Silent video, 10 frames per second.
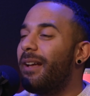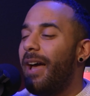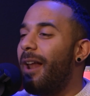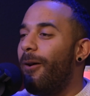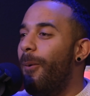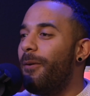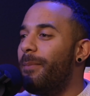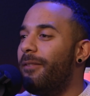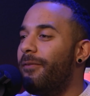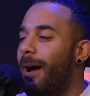But like at home
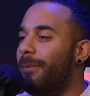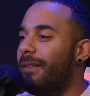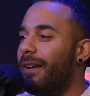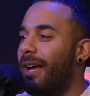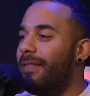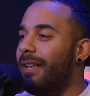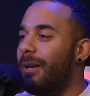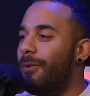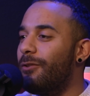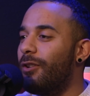with my family, like I think
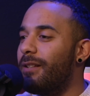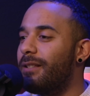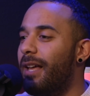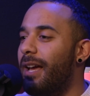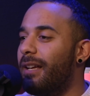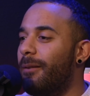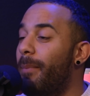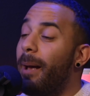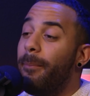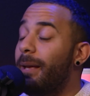it was just like
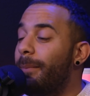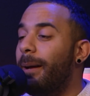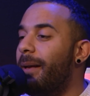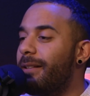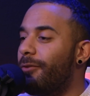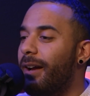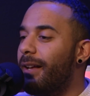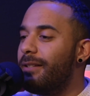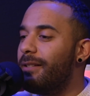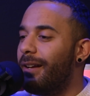me and my best
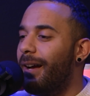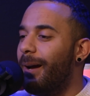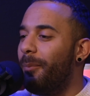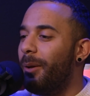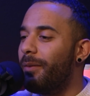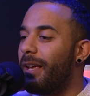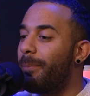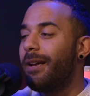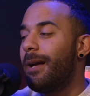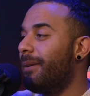friend, we would
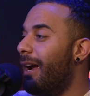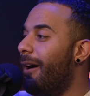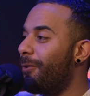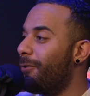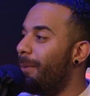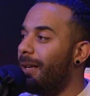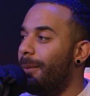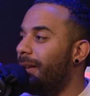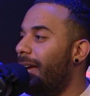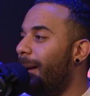like make up characters or make
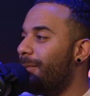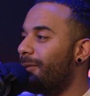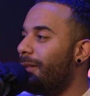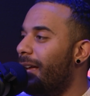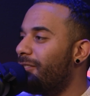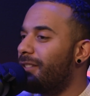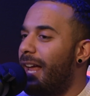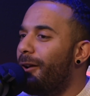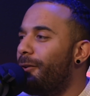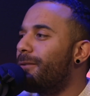up games or like
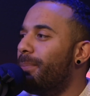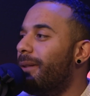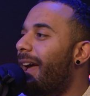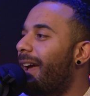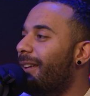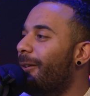just, I don't know, just play.